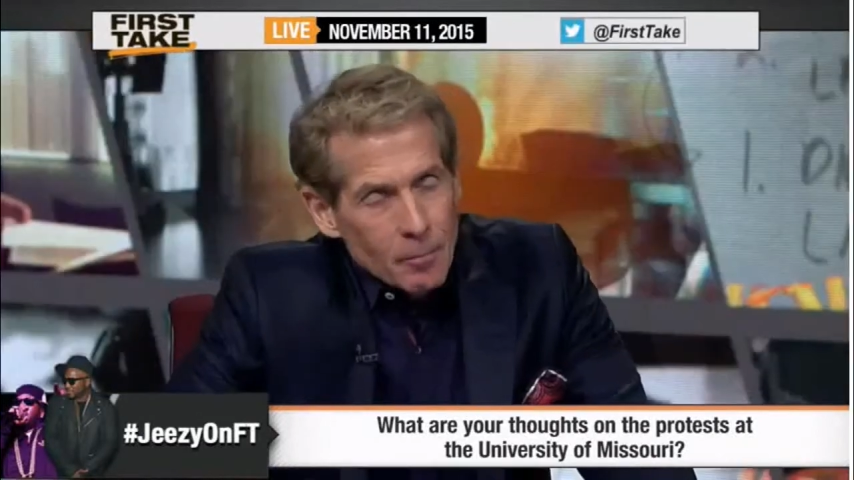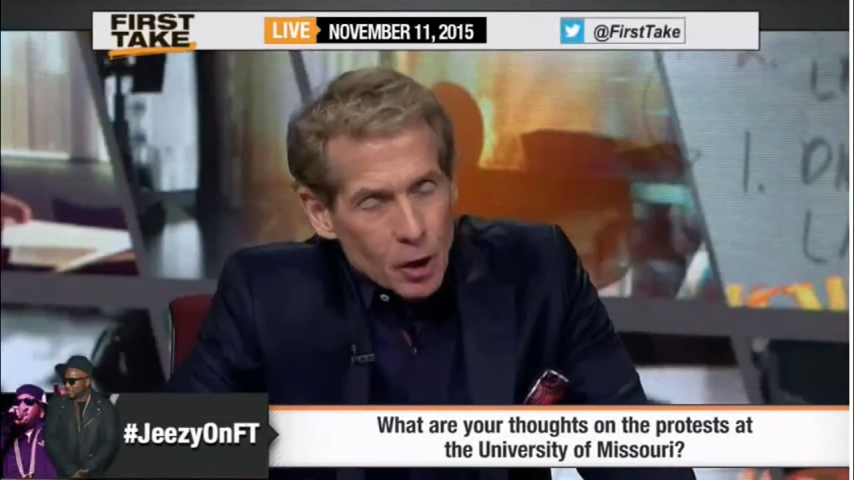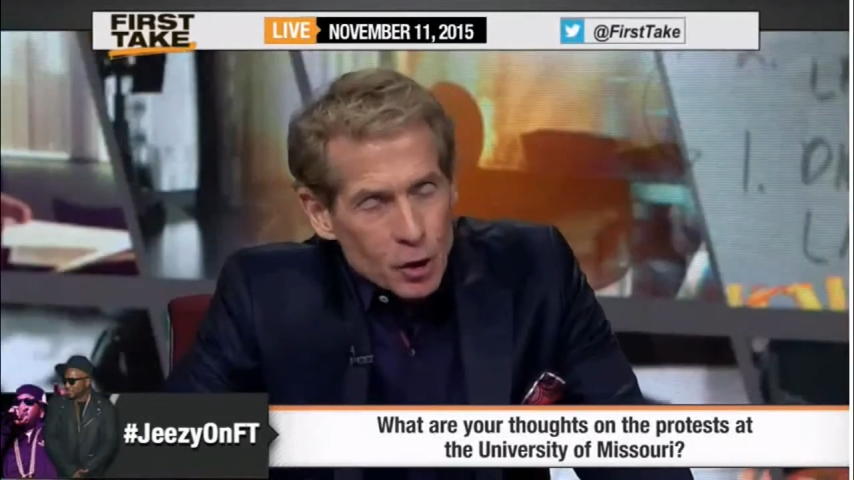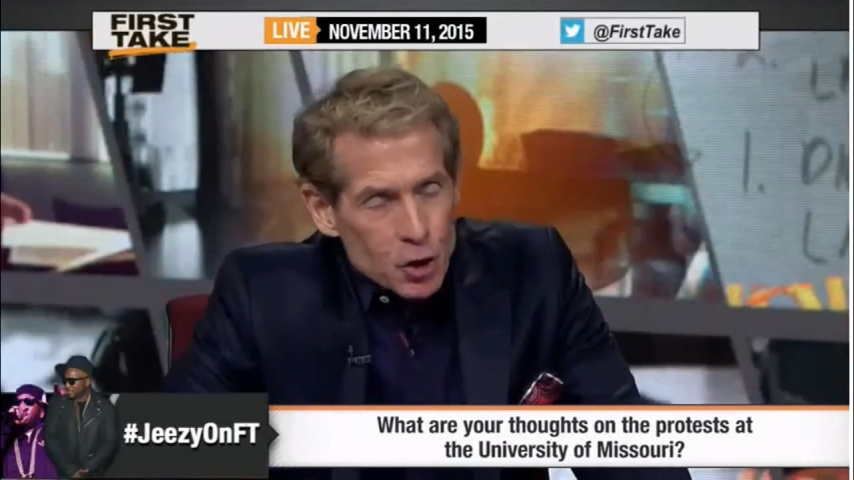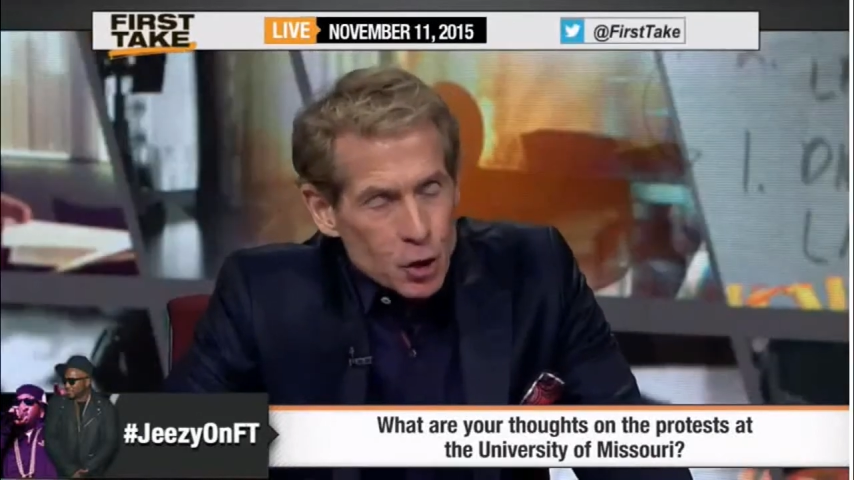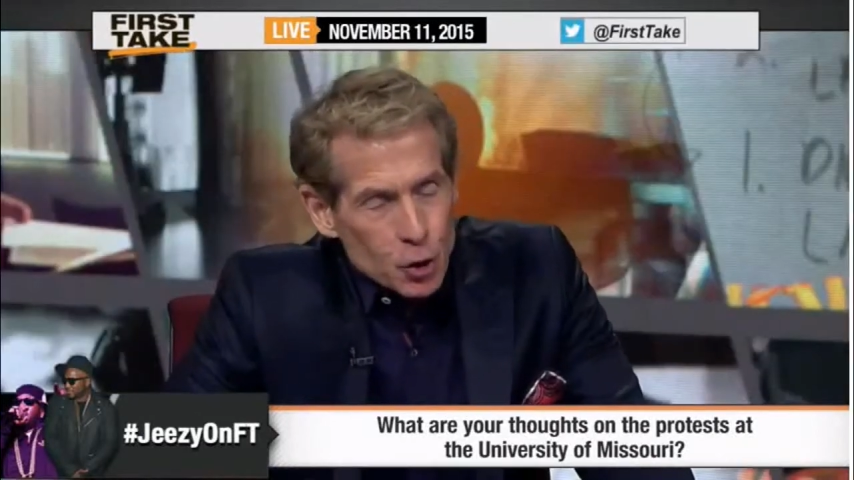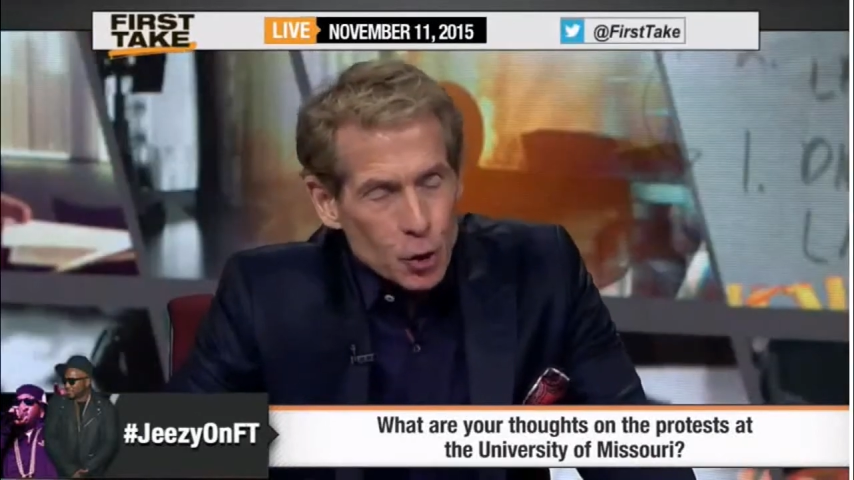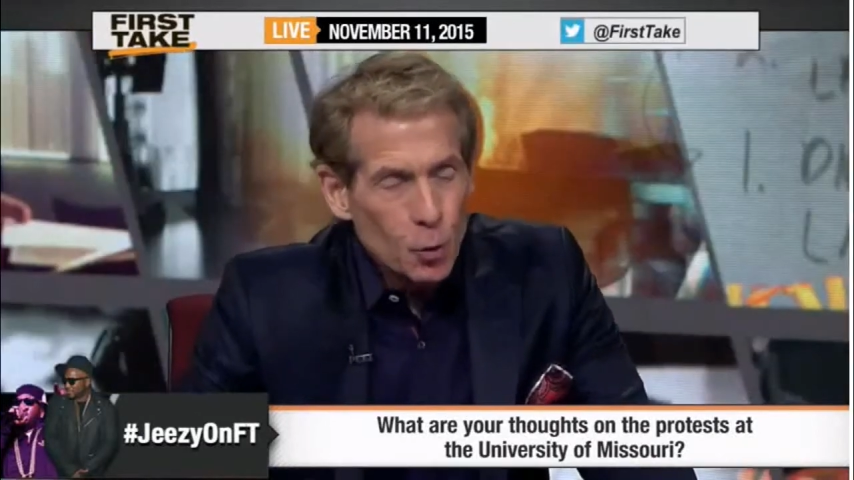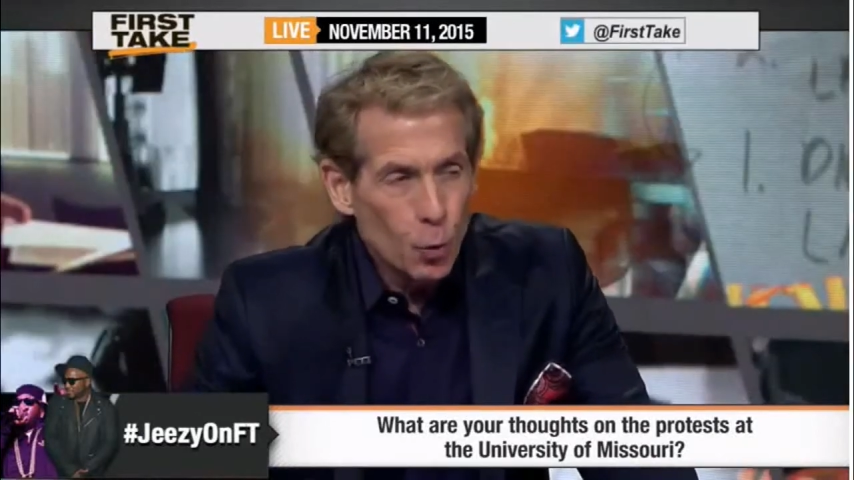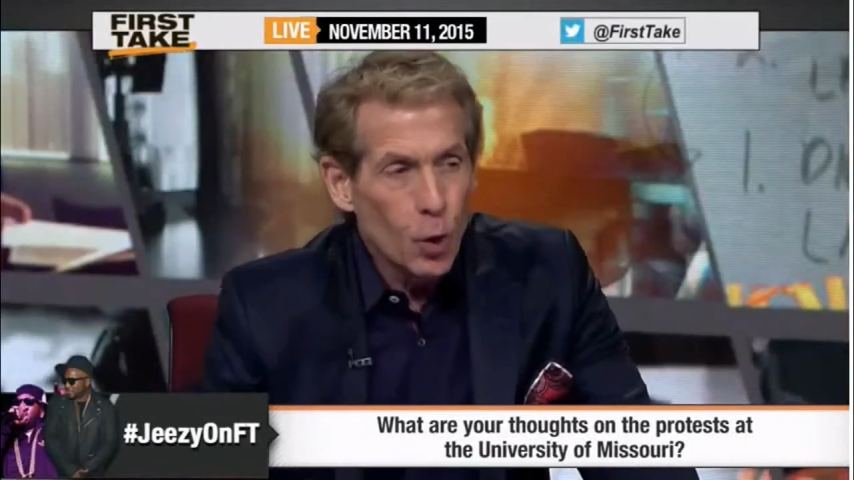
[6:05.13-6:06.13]
I'm
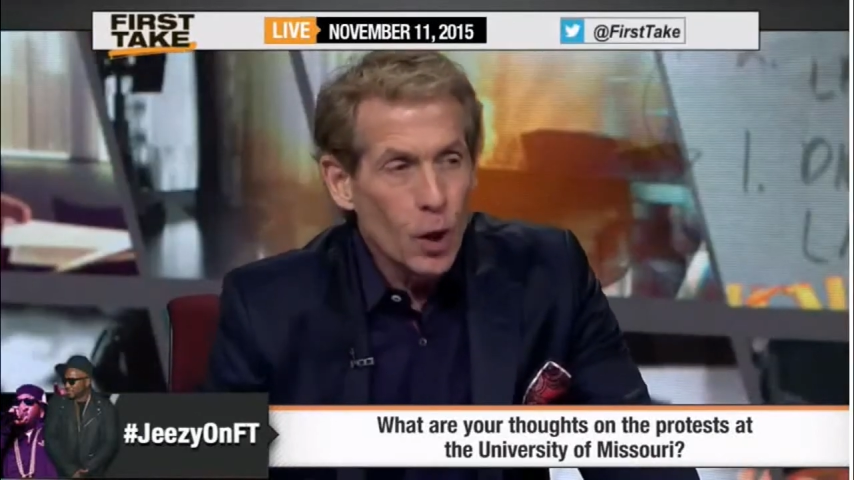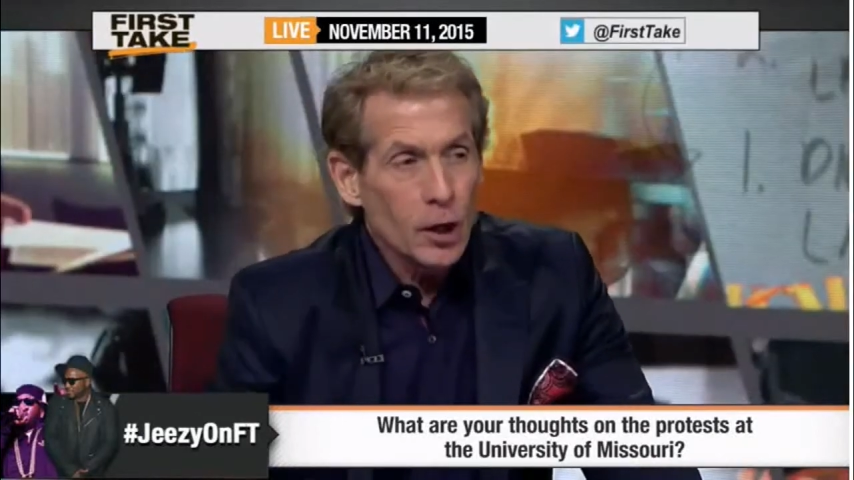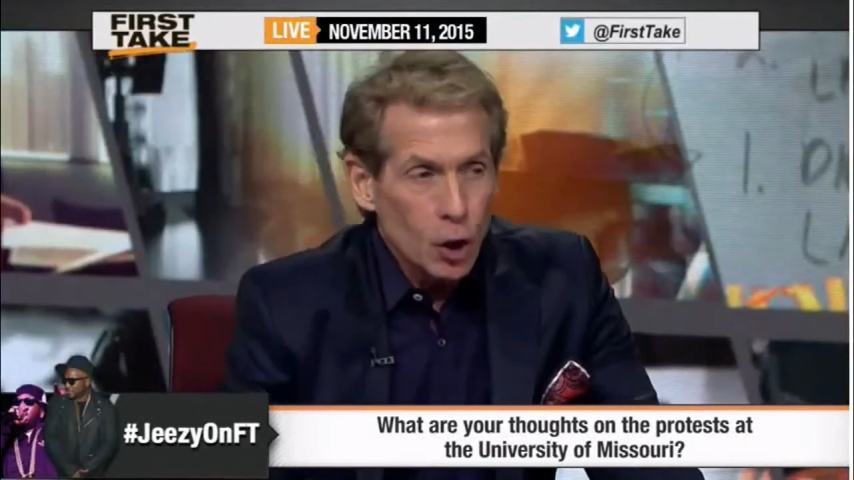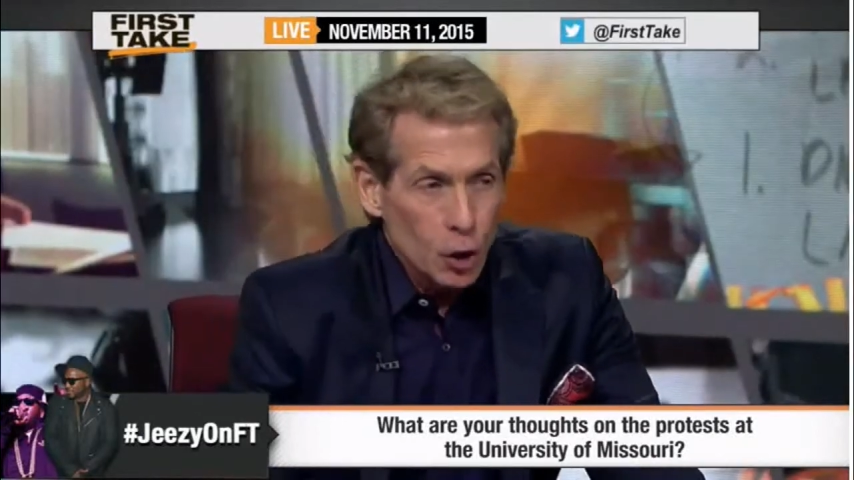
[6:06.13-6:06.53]
unsure what